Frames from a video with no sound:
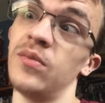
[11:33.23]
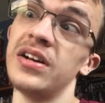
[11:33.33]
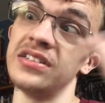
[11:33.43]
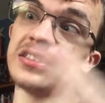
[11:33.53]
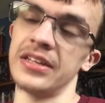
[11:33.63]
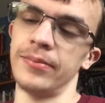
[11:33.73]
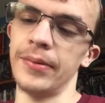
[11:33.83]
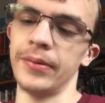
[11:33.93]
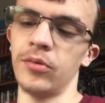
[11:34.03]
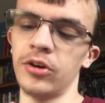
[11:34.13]
was. They'd
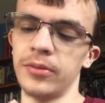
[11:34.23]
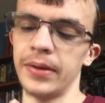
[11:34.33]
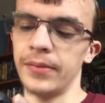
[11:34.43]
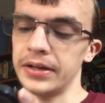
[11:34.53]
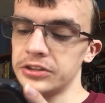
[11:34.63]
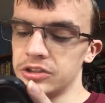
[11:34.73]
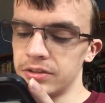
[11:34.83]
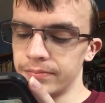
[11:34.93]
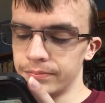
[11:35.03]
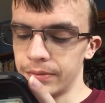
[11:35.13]
probably be worth a bit much,
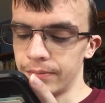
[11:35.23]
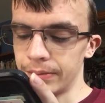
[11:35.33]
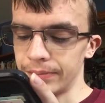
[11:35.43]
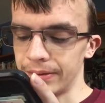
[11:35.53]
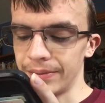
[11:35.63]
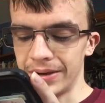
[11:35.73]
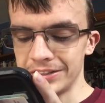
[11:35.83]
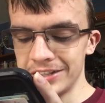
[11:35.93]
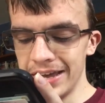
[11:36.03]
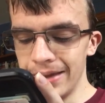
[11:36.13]
a bit
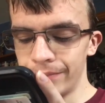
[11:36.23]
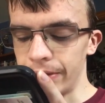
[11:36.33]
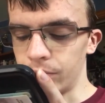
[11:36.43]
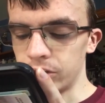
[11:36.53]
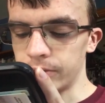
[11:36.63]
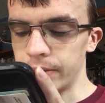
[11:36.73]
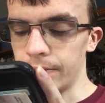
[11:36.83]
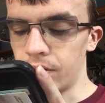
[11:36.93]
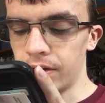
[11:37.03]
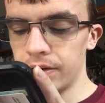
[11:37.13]
much, be worth a bit
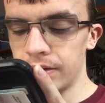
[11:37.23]
more.